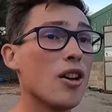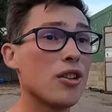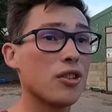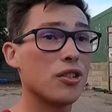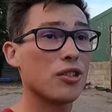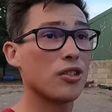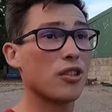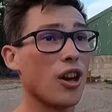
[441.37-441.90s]

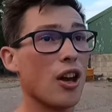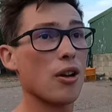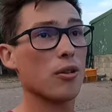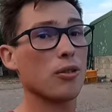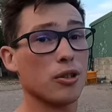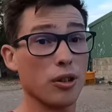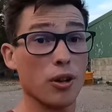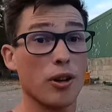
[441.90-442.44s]

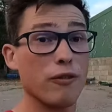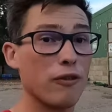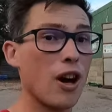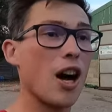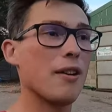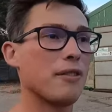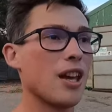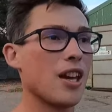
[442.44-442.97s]
So, sorry,
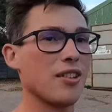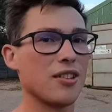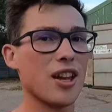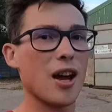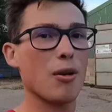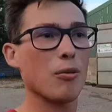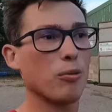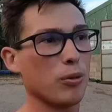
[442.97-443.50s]
five days
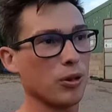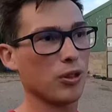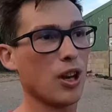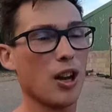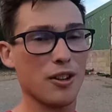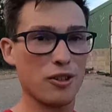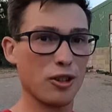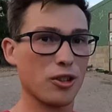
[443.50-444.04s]
now. We,
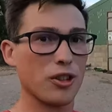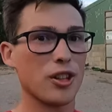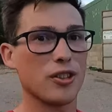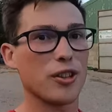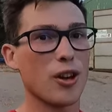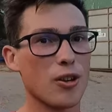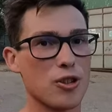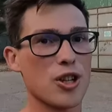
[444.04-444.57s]
I just need
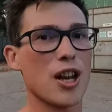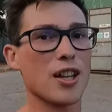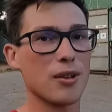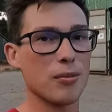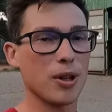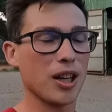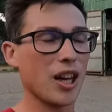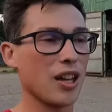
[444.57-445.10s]
to go and check
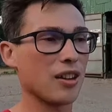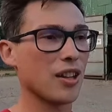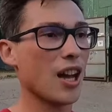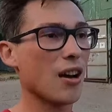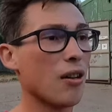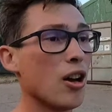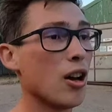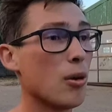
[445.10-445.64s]
them again
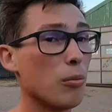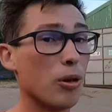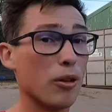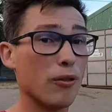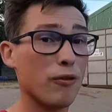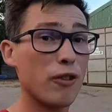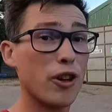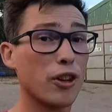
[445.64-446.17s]
now.
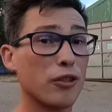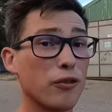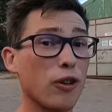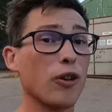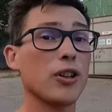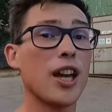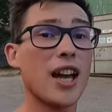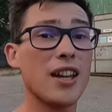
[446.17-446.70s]
But first
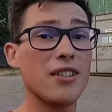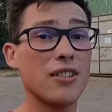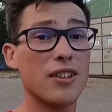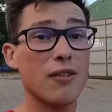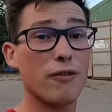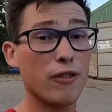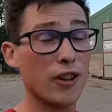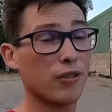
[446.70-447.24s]
four days,
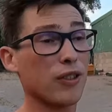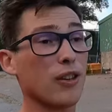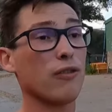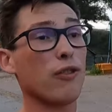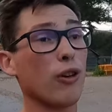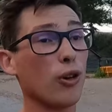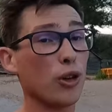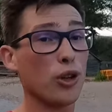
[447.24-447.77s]

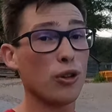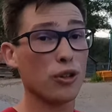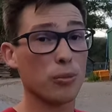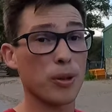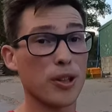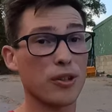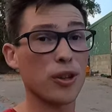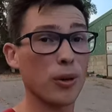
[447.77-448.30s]
54 ewes
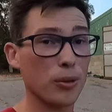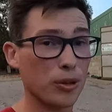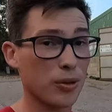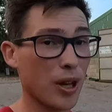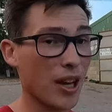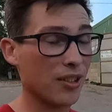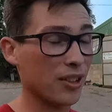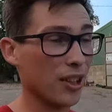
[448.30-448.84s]
have been tups.
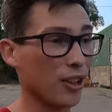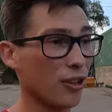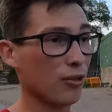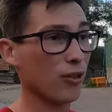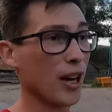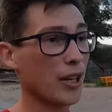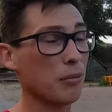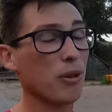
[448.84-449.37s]
So that is
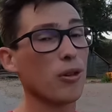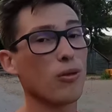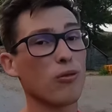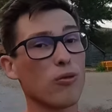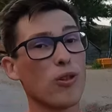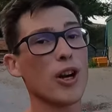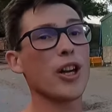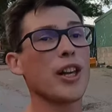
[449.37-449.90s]
incredible.
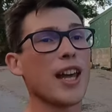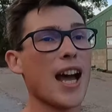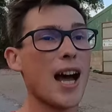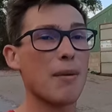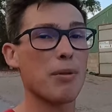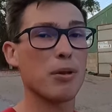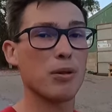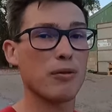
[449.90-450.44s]
Really
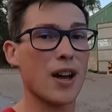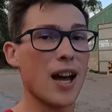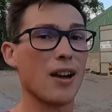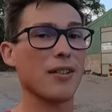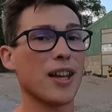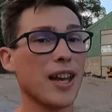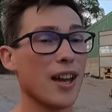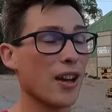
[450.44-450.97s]
happy with
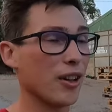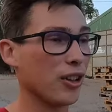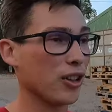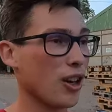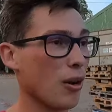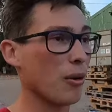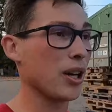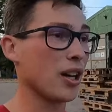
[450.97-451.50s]
how they are
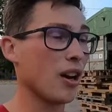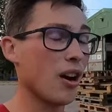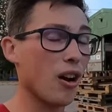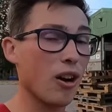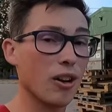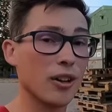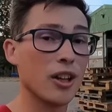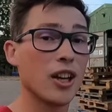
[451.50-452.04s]
going
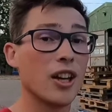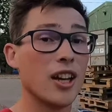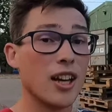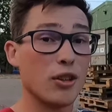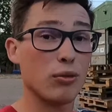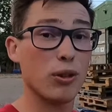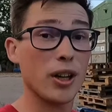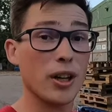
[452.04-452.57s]
on.
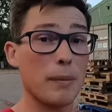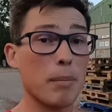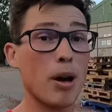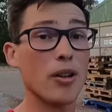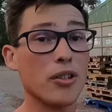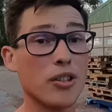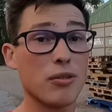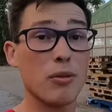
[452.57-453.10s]
It's really
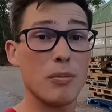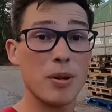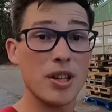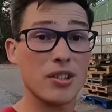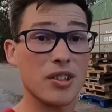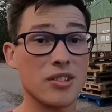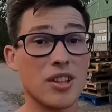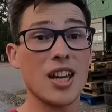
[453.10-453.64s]
positive. It
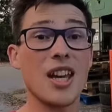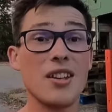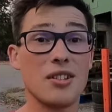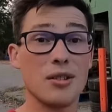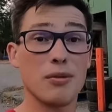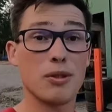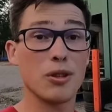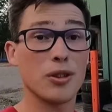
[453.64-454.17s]
means the
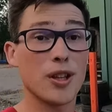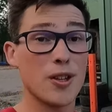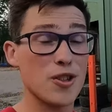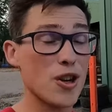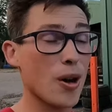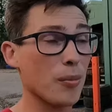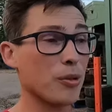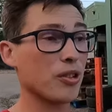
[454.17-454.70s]
teas have done their
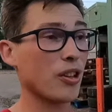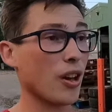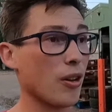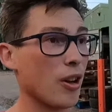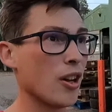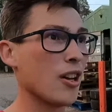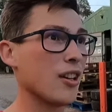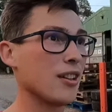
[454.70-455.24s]
job. So
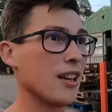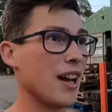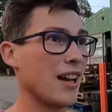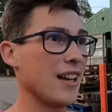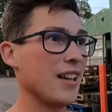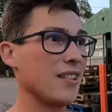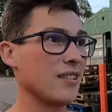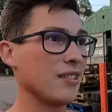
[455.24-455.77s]

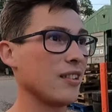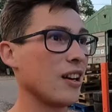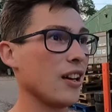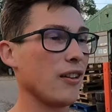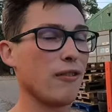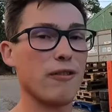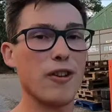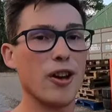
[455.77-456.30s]
that is
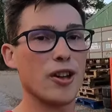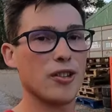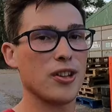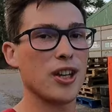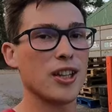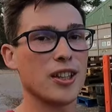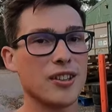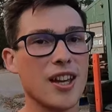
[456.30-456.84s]
like
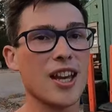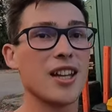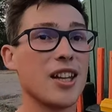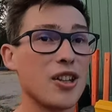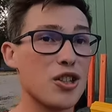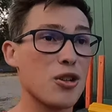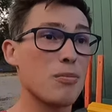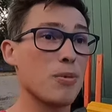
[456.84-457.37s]
13 a day and
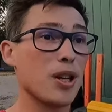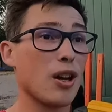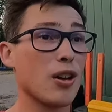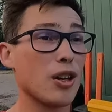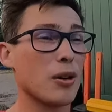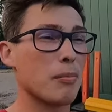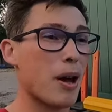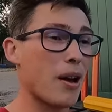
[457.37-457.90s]
they should be
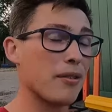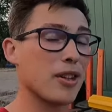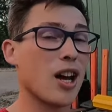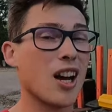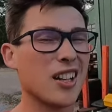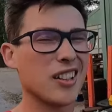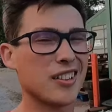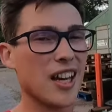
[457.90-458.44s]
going at about
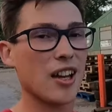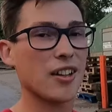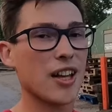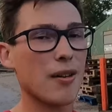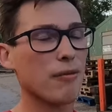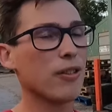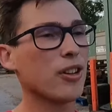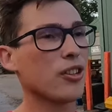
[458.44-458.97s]
9 a day on
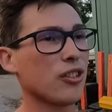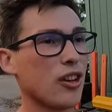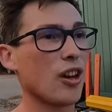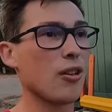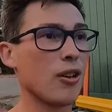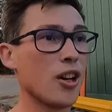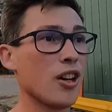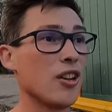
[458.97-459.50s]
average
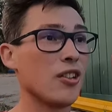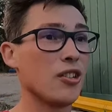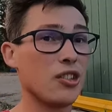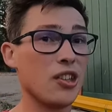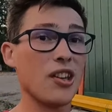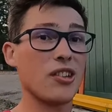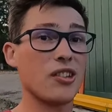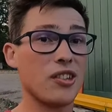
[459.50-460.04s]
so
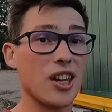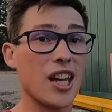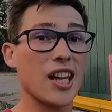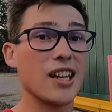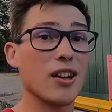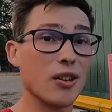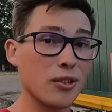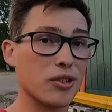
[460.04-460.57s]

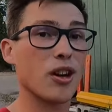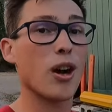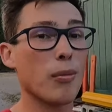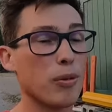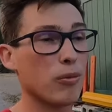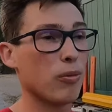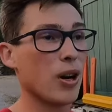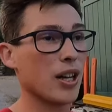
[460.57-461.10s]
16 on
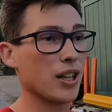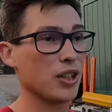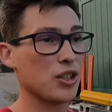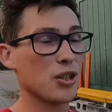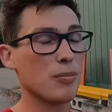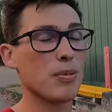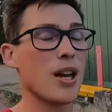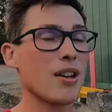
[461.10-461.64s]
top of where they
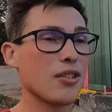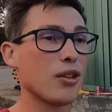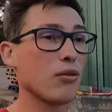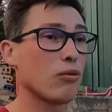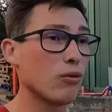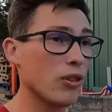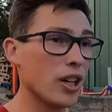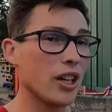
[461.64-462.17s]
should be at so
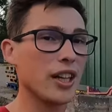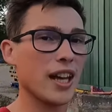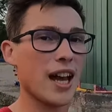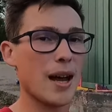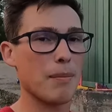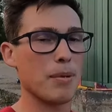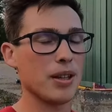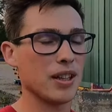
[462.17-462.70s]
really
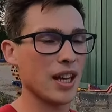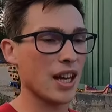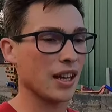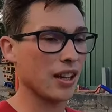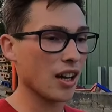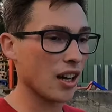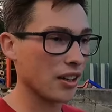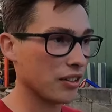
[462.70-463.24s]
happy there
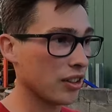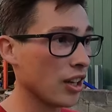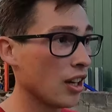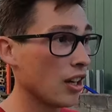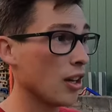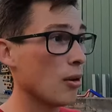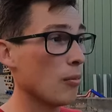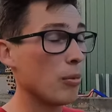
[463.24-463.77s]
guys
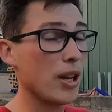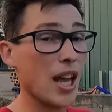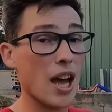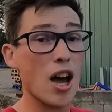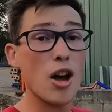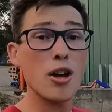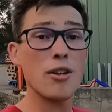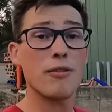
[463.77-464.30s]
but yeah, I
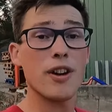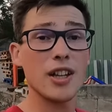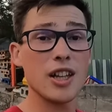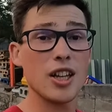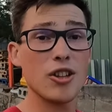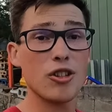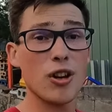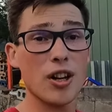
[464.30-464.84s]
hope you found
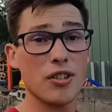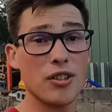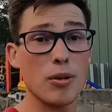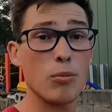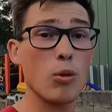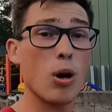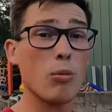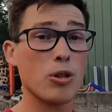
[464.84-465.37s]
it
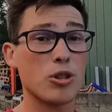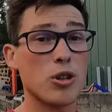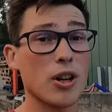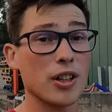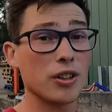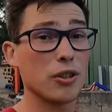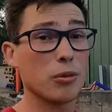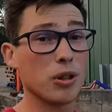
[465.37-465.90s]
interesting what we're
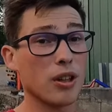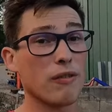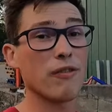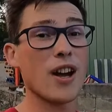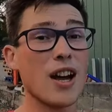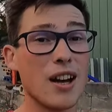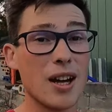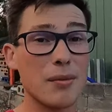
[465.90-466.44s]
trying to do with the
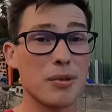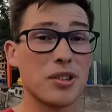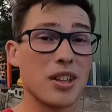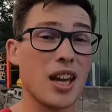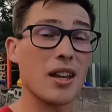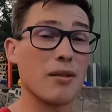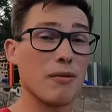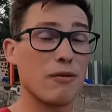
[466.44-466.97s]
fat lamps to
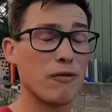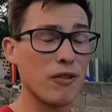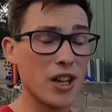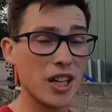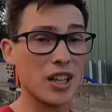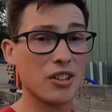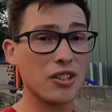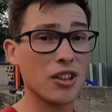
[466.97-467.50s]
get them
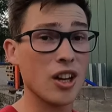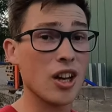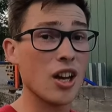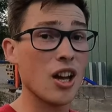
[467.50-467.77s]
finished.